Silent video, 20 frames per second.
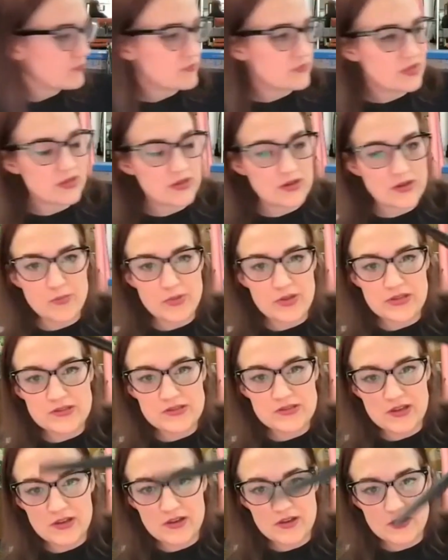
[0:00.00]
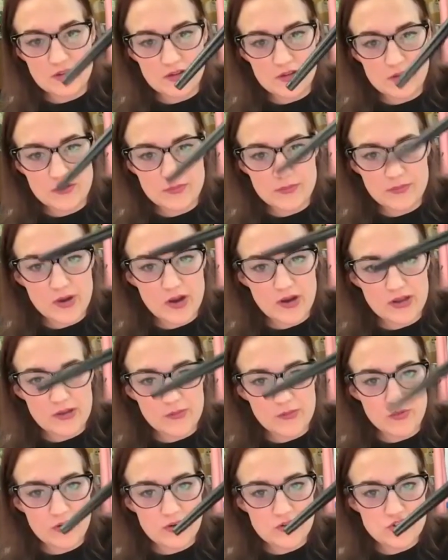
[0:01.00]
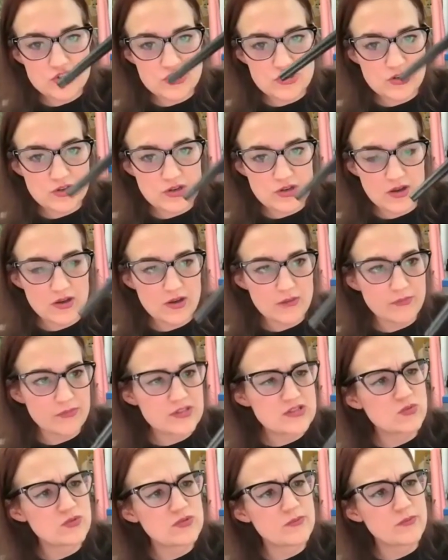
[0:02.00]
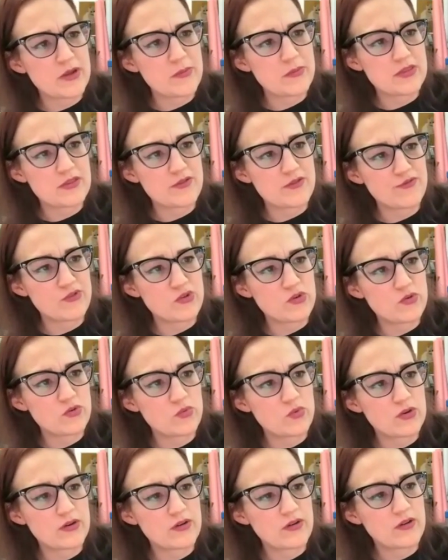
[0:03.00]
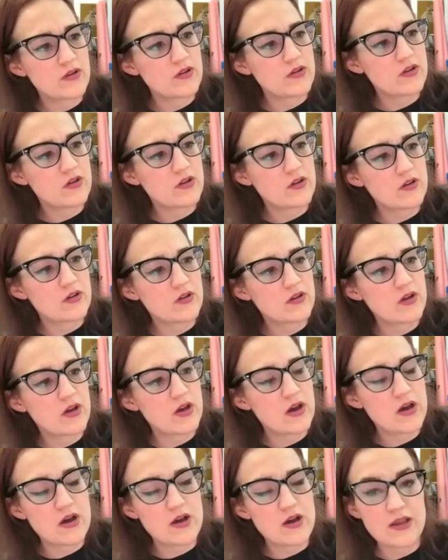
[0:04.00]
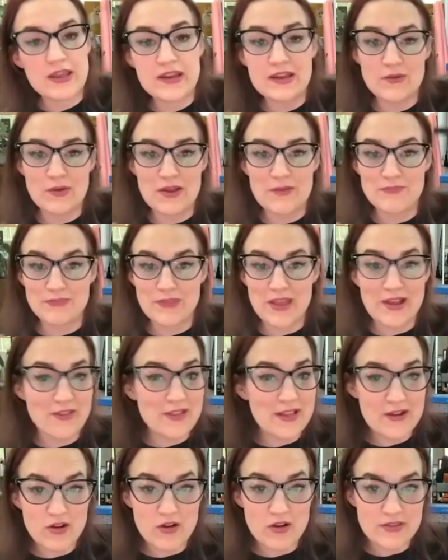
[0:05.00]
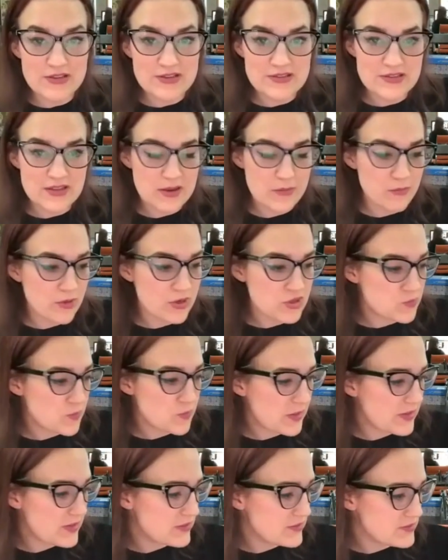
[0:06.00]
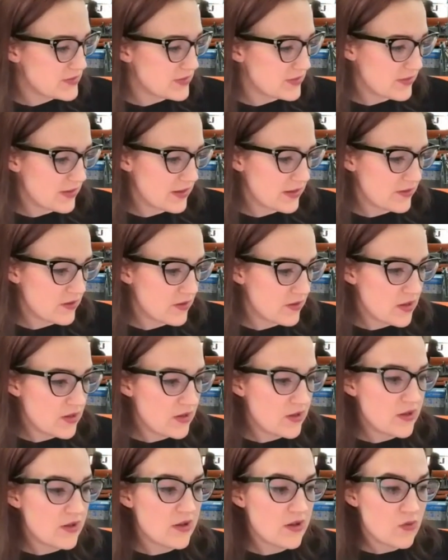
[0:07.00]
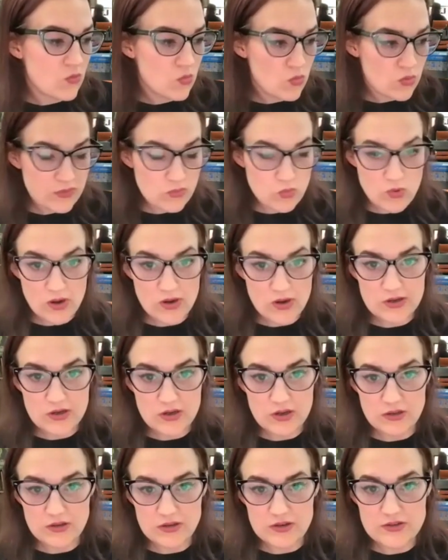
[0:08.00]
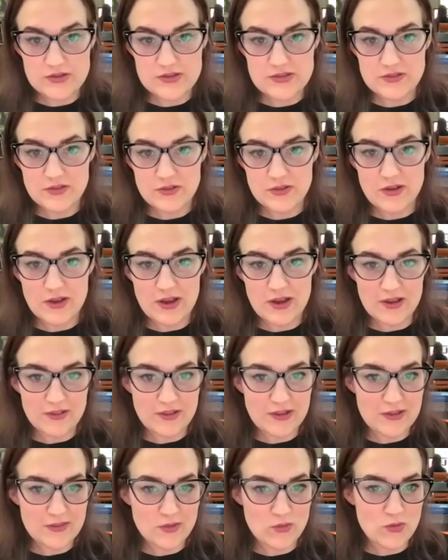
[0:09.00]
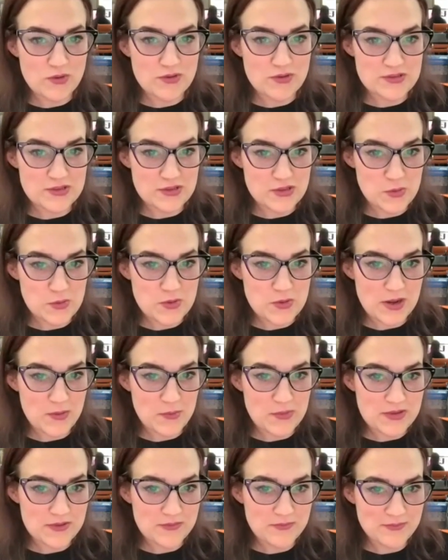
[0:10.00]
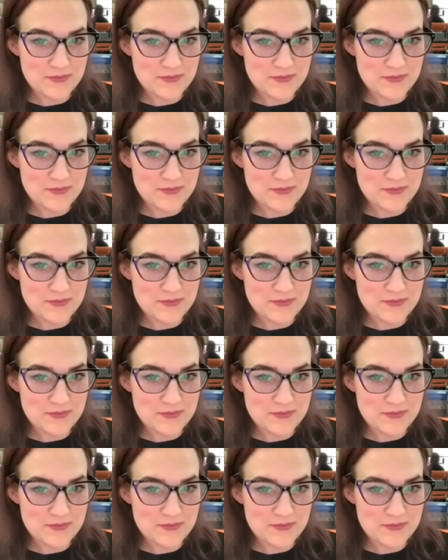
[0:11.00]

the Pentel pocket brush. Um, this one might be the feud one. Uh, anyway, I like all these like brush pens, and then with watercolors, I like the ones that you got me.